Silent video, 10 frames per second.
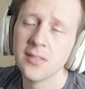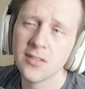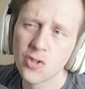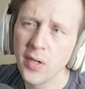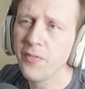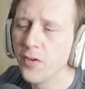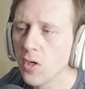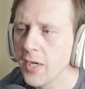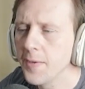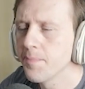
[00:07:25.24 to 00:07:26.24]
3
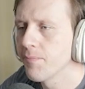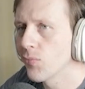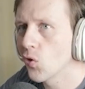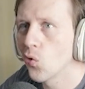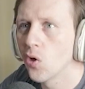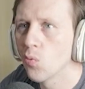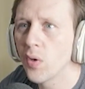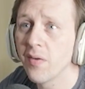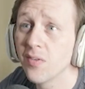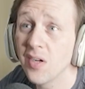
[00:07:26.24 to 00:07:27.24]
fury or
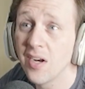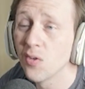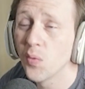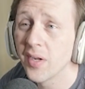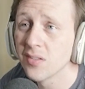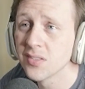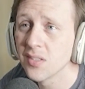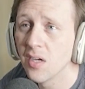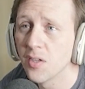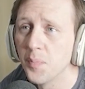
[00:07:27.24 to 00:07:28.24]
whatever. I don't know what else
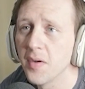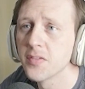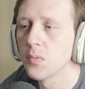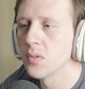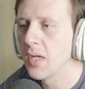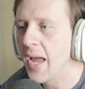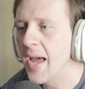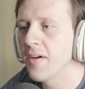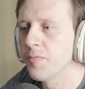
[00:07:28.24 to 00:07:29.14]
other buffs will have,